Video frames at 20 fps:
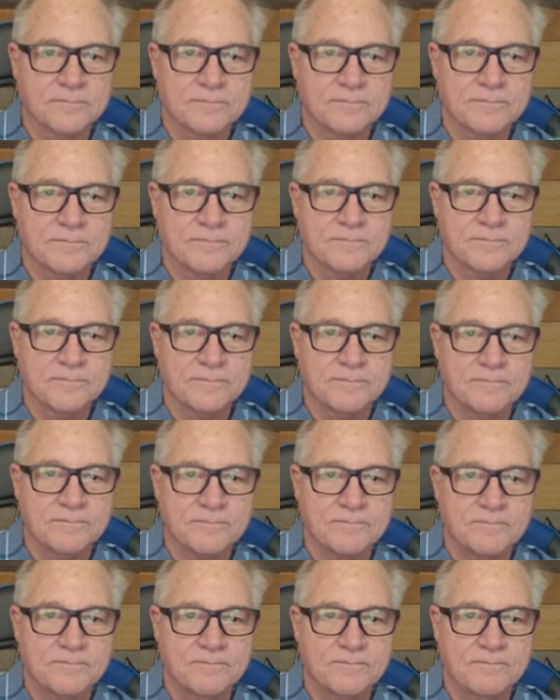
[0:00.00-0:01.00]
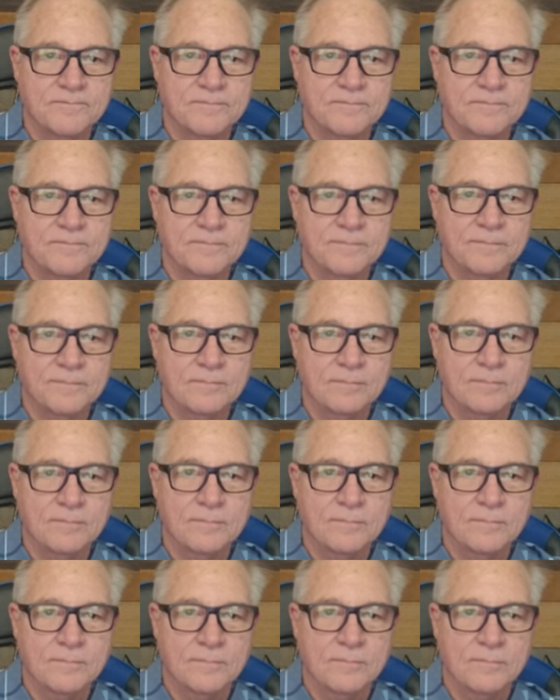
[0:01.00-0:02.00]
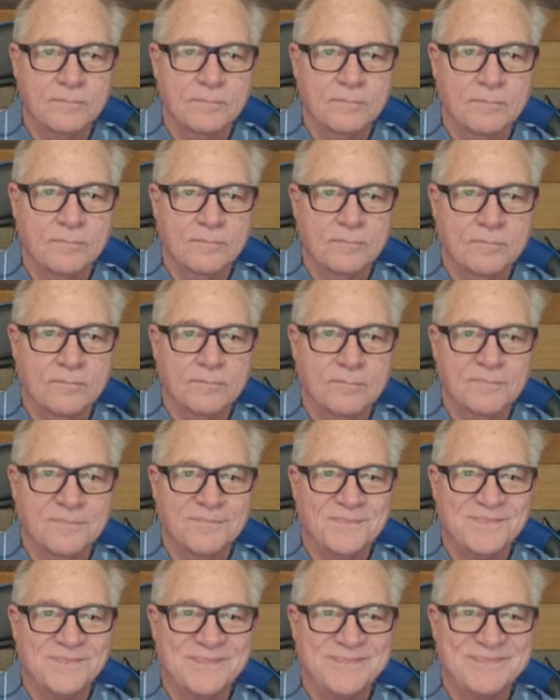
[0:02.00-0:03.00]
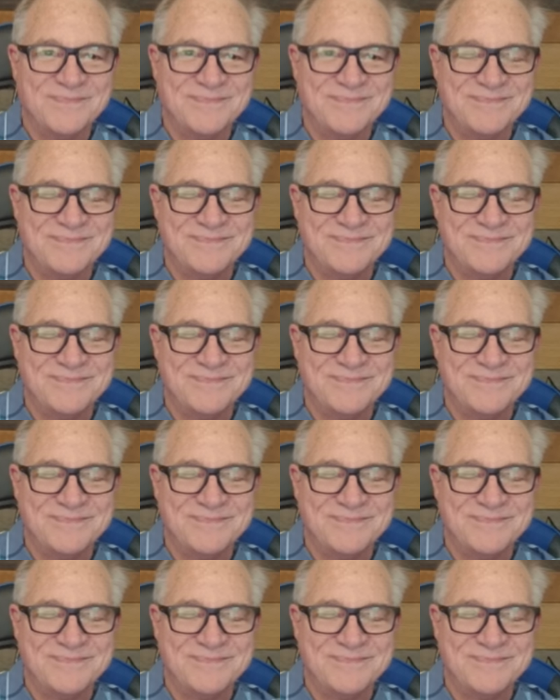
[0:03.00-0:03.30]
No words are spoken by the person on screen.